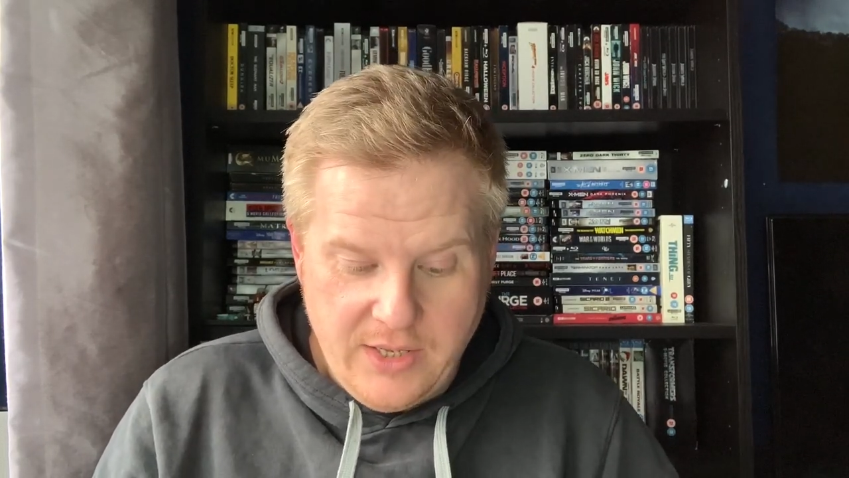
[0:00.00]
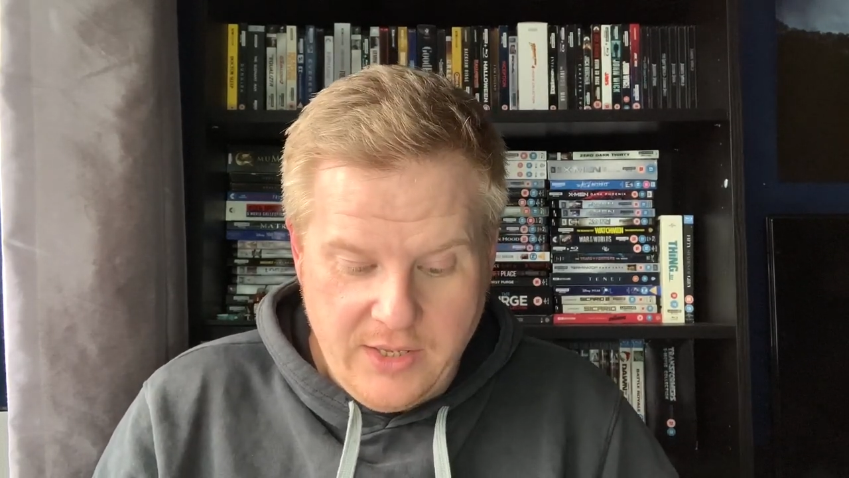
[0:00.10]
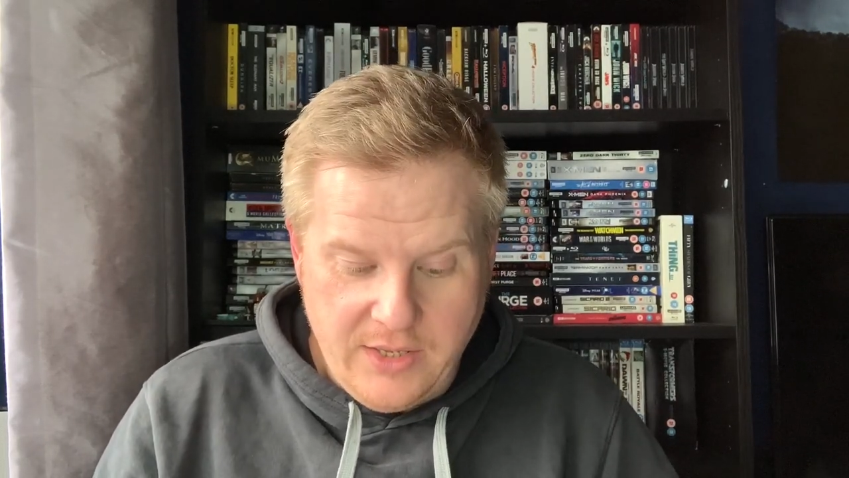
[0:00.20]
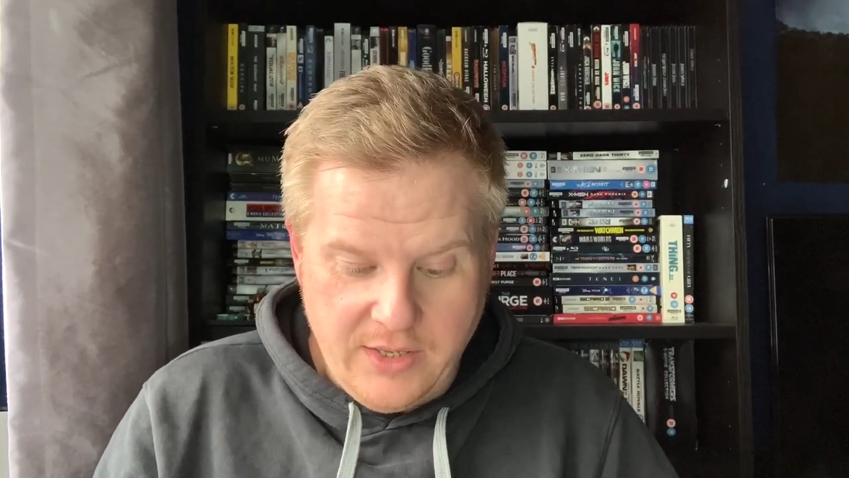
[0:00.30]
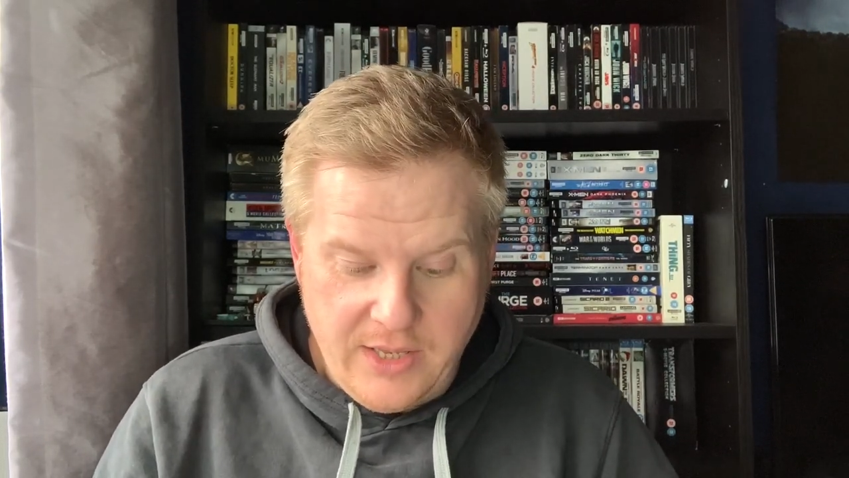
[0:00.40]

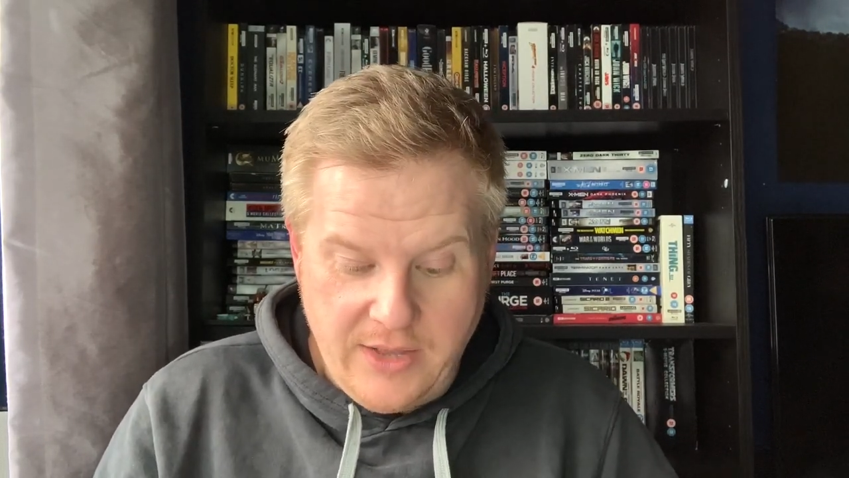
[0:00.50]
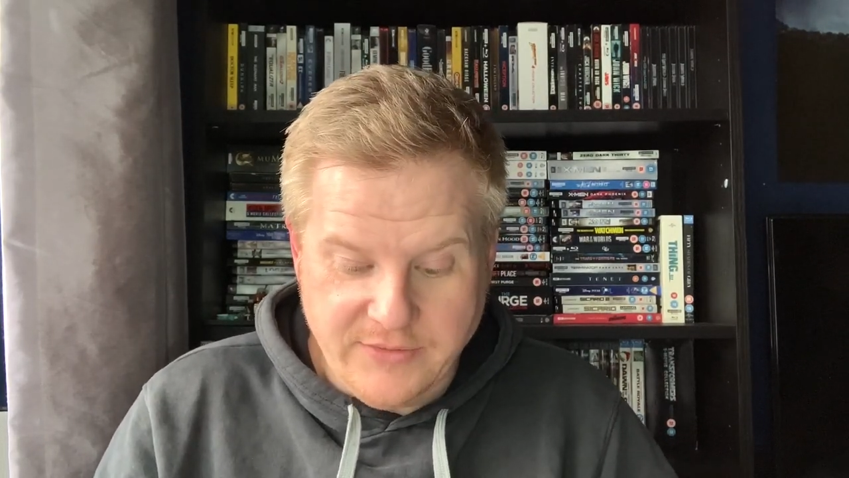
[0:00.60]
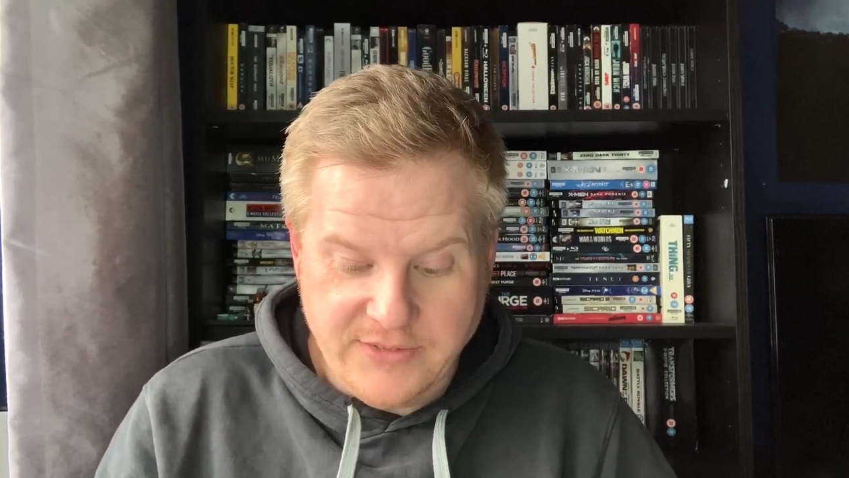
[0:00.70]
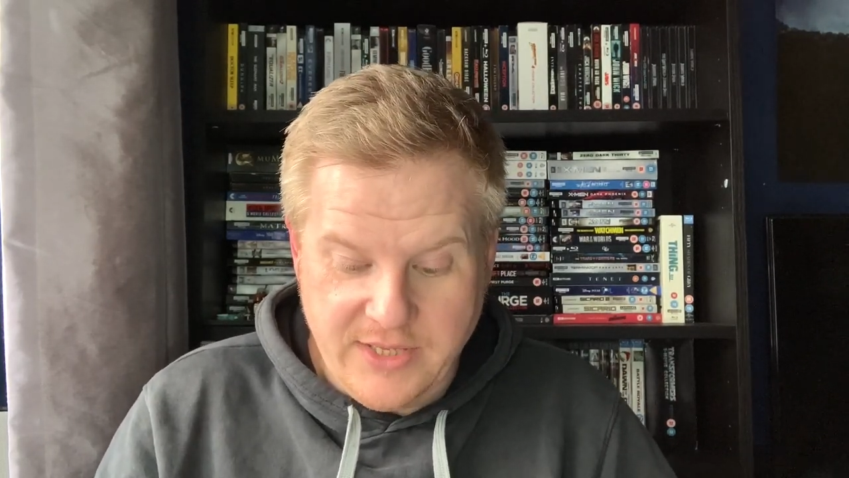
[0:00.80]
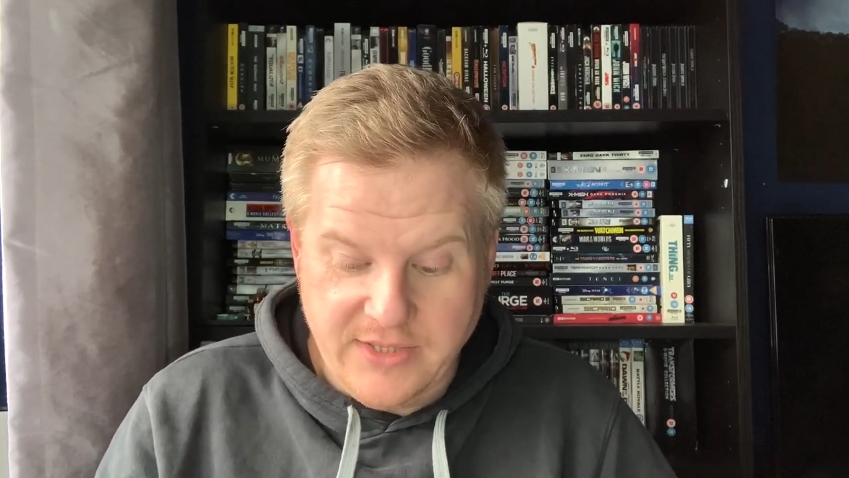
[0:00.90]
Uh, have
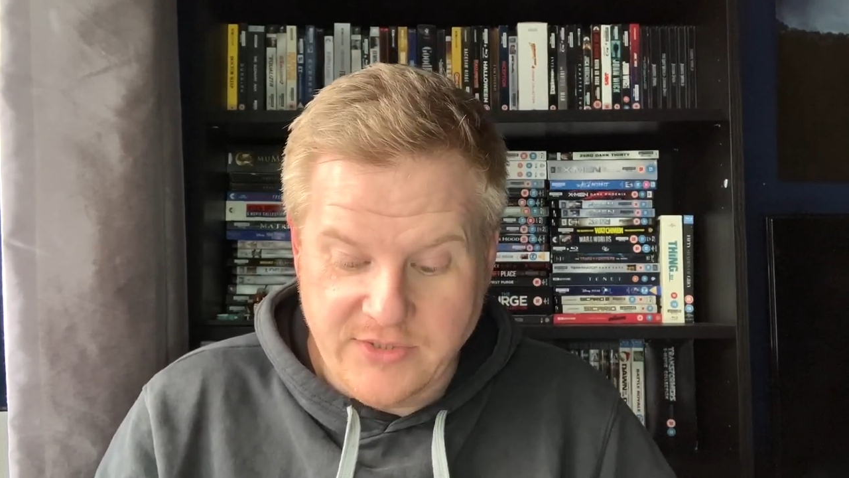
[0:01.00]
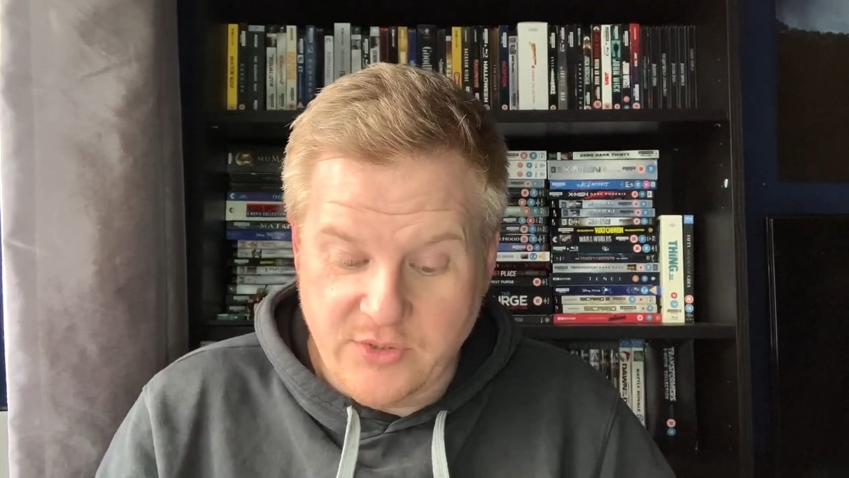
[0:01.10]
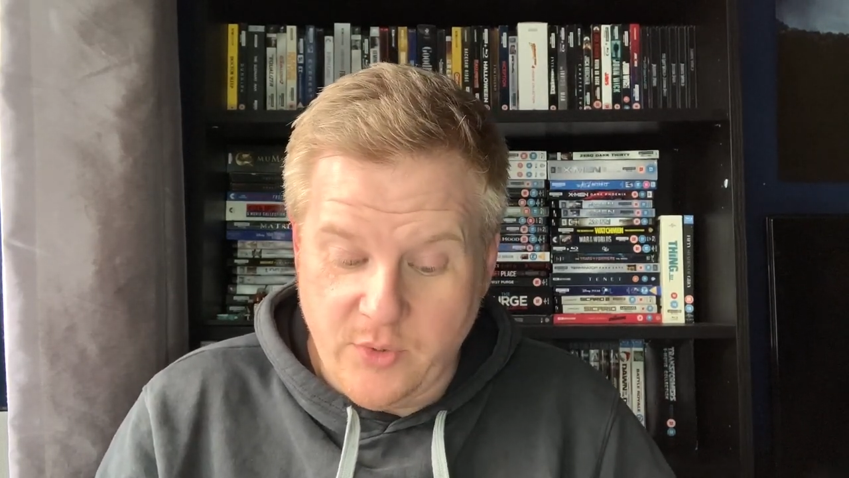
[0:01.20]
sent this your